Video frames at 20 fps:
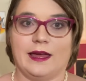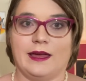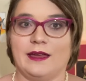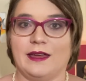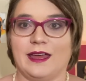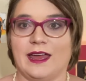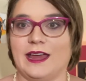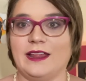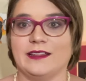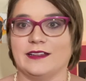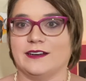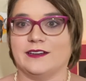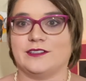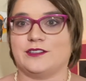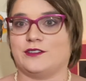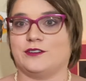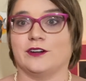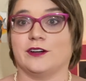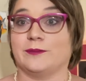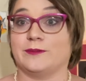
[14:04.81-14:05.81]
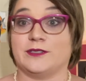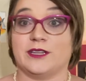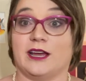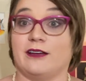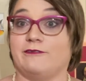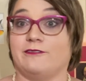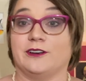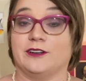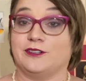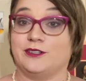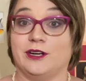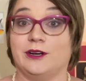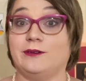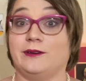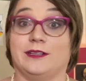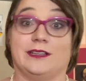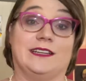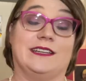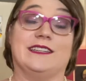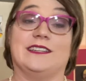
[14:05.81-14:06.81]
Helena storms off in a
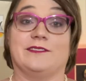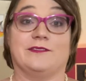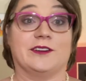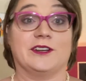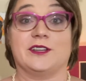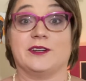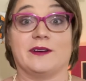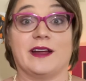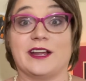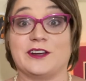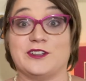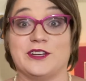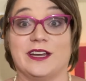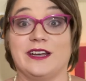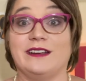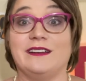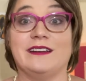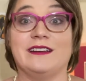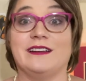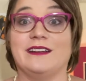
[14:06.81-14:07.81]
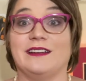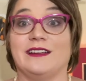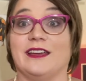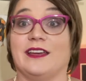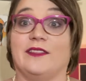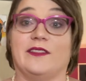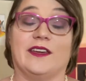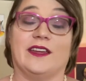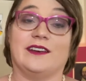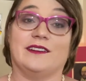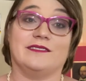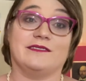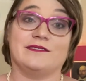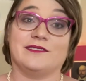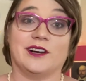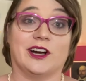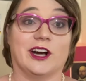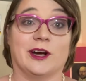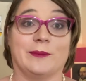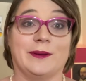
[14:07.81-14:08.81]
totally different direction, and then
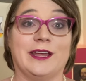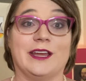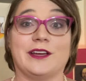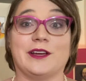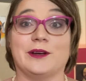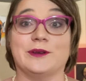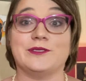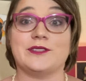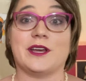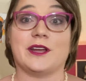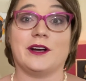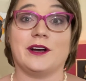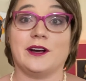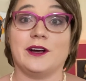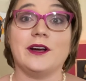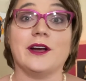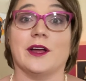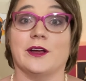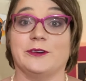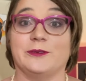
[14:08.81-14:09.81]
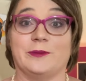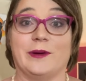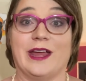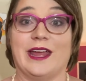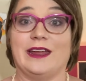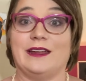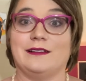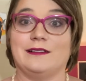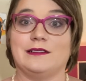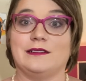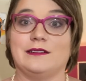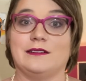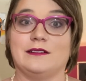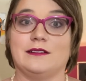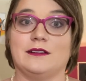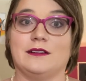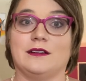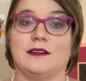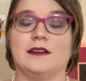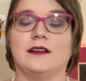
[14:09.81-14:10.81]
Hermia goes on her own way.
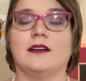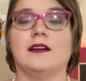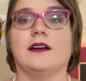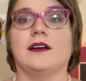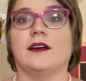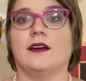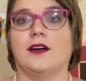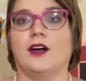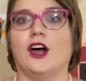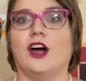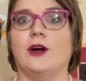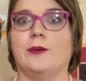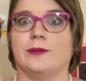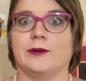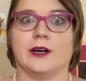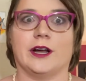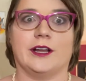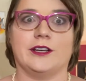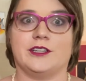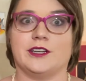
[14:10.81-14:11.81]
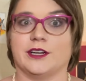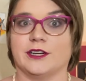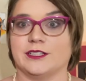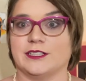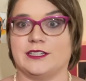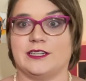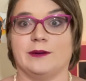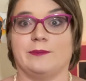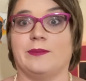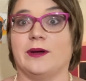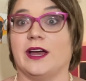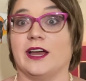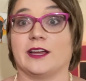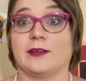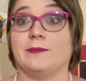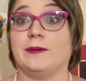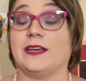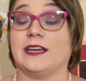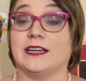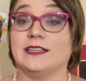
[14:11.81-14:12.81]
Oberon turns to Puck
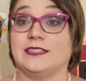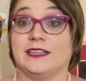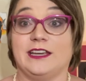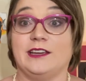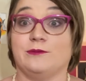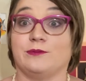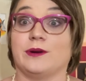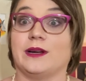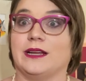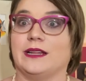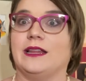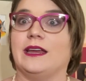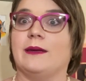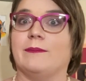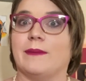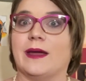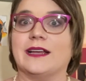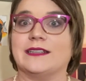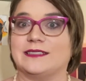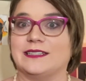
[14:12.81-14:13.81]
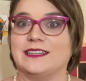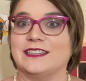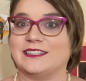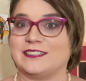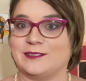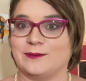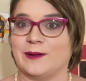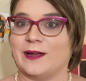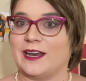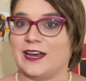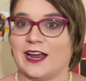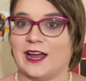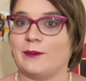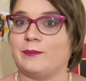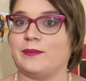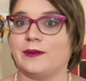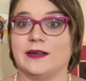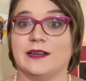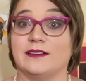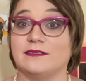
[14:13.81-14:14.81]
because he really messed this one
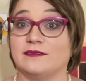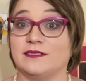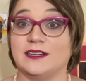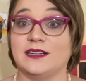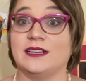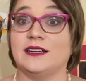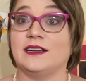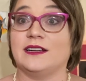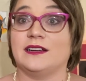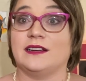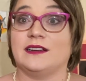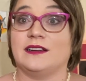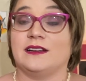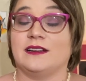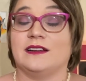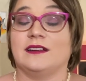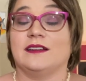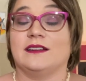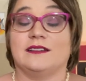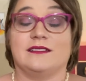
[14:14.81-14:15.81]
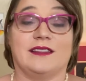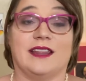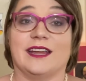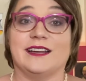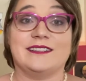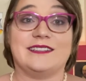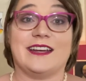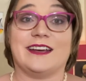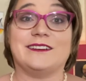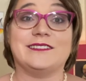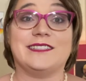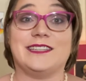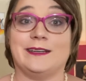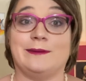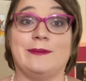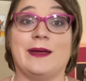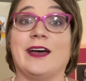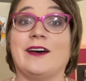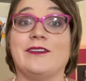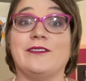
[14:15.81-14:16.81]
up and then tells him
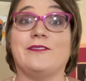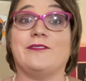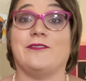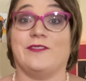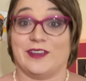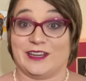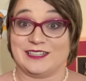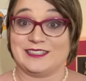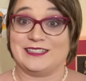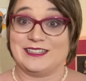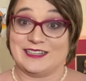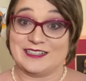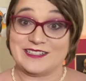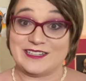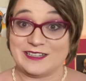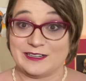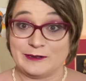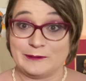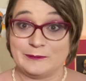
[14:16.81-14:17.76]
how to fix it.